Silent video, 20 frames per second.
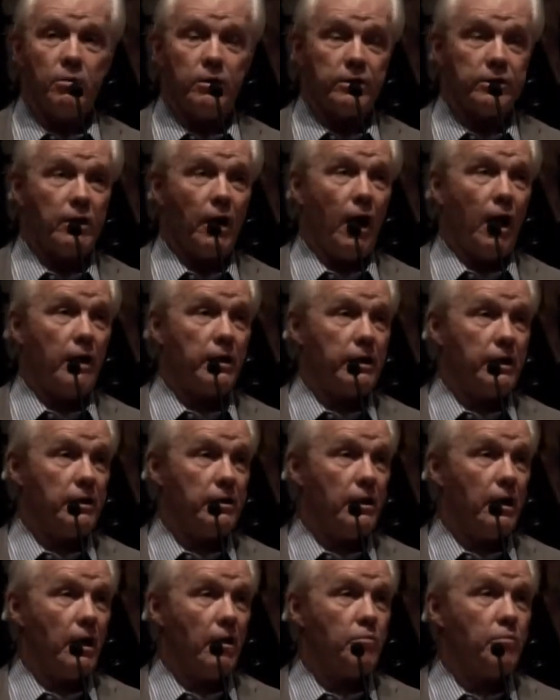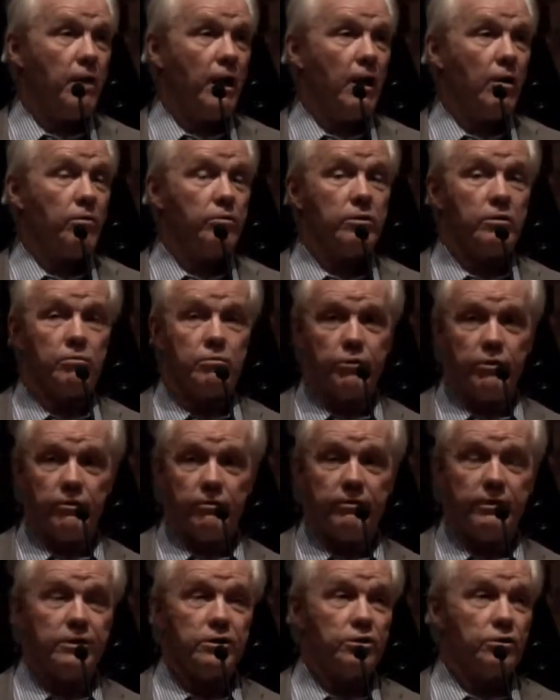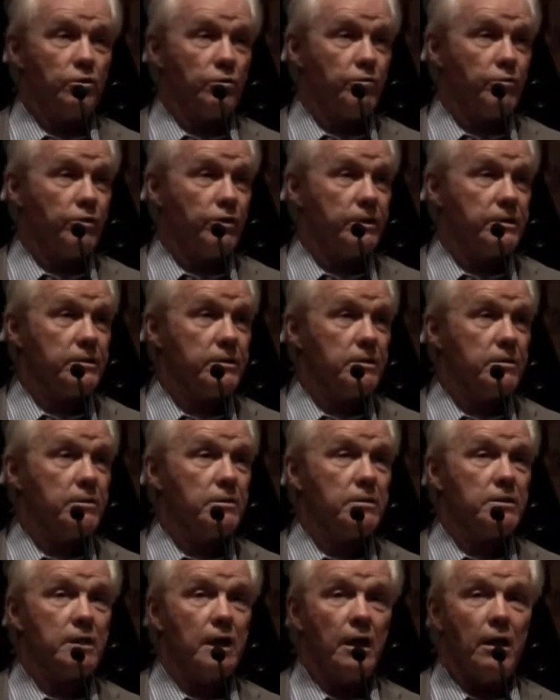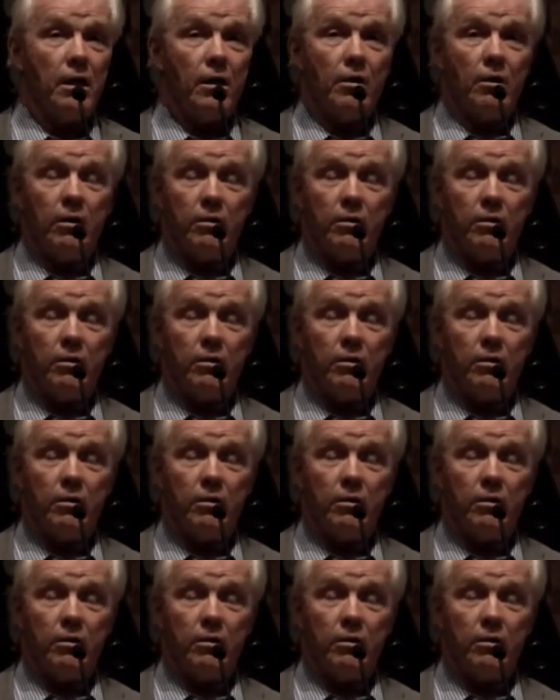we're talking about provincial prisons,